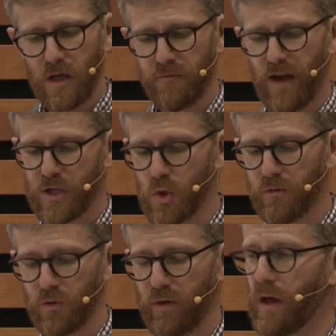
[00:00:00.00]
In fact,
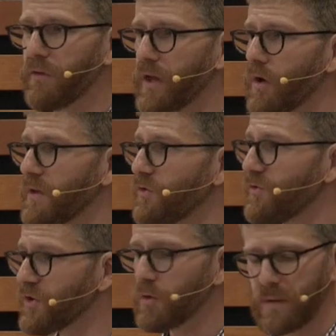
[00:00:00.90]
universal health care, the
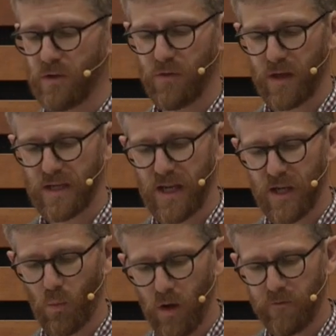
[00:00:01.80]
centerpiece of the
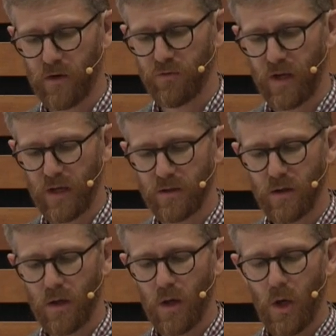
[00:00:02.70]
Canadian welfare state,
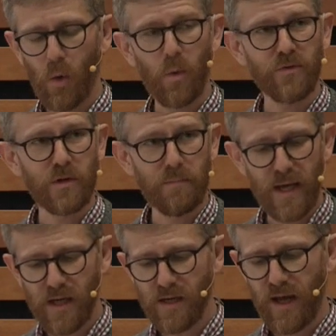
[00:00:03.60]
was
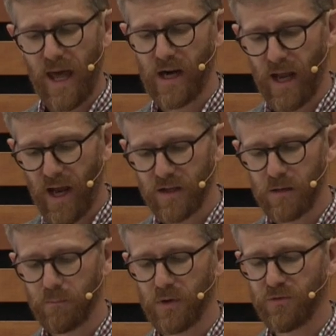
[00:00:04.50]
debated and
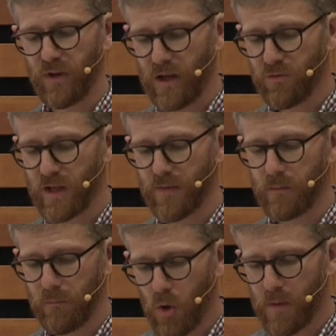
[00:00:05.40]
enacted precisely at
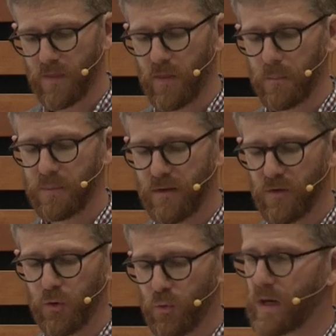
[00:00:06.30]
the moment that the
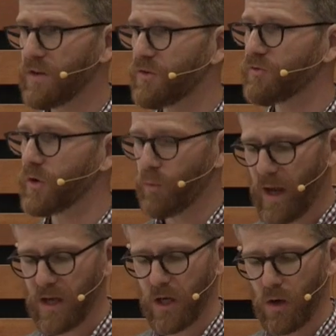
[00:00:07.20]
pivotal 20th century
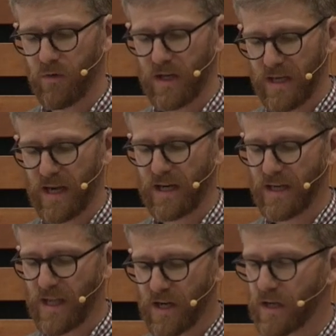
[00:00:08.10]
reckoning over Canadian
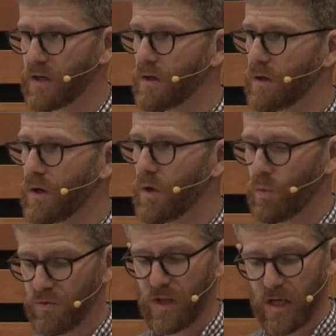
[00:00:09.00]
identity
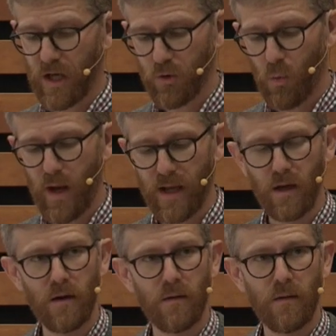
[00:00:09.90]
was getting underway.
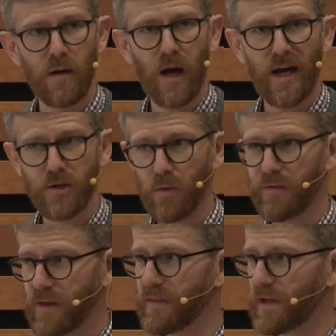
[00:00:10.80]
I don't
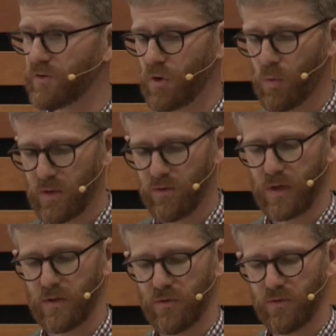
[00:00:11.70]
think that's a
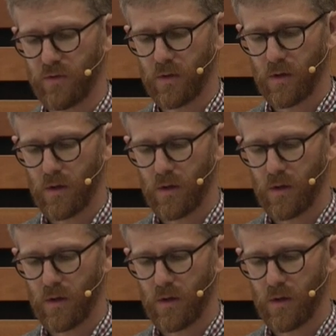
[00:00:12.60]
coincidence.